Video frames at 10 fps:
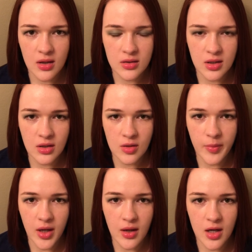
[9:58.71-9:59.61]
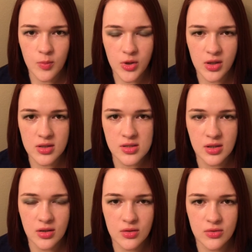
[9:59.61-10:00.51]
They caught my eye because
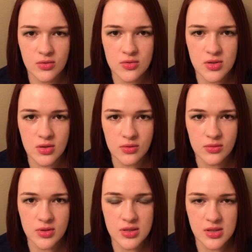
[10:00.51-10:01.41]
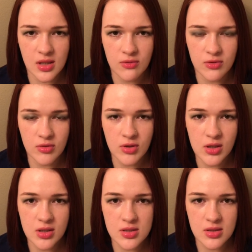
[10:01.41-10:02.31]
they use only safe
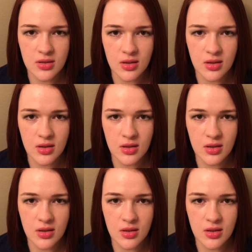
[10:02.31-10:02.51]
ingredients and a